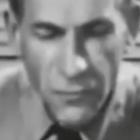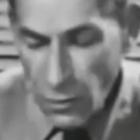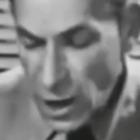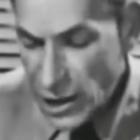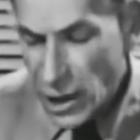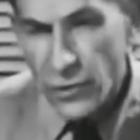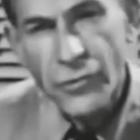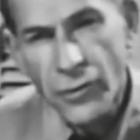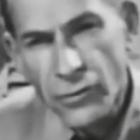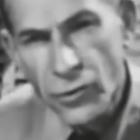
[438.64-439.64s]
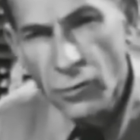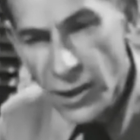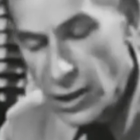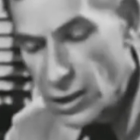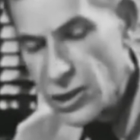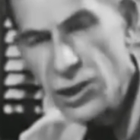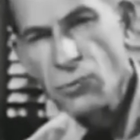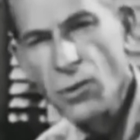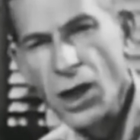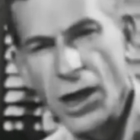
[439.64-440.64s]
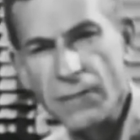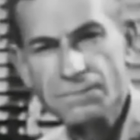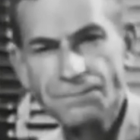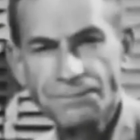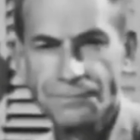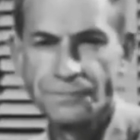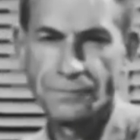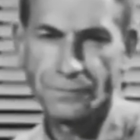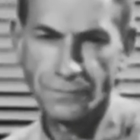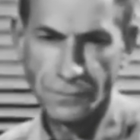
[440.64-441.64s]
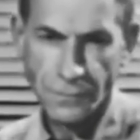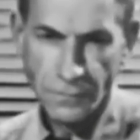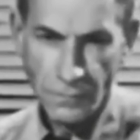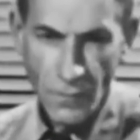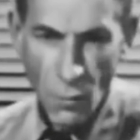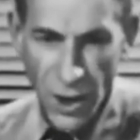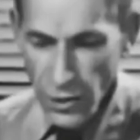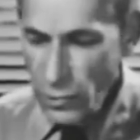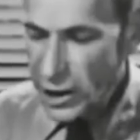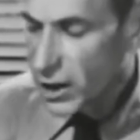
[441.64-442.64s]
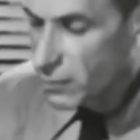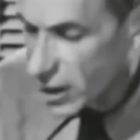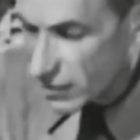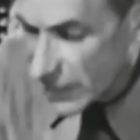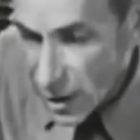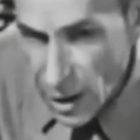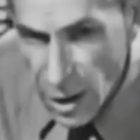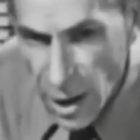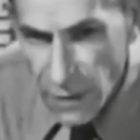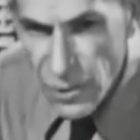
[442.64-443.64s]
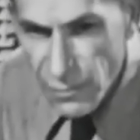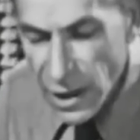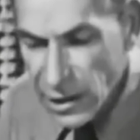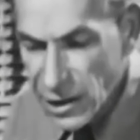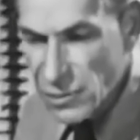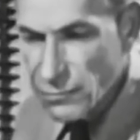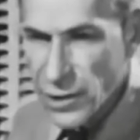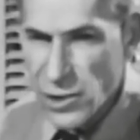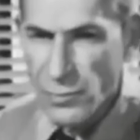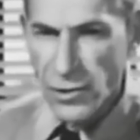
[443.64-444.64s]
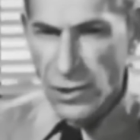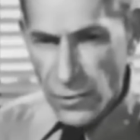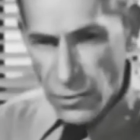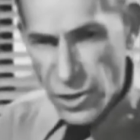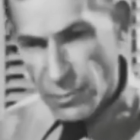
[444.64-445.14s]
Before I get through, you'll begin to see why. When you came in, I was melting some bismuth in a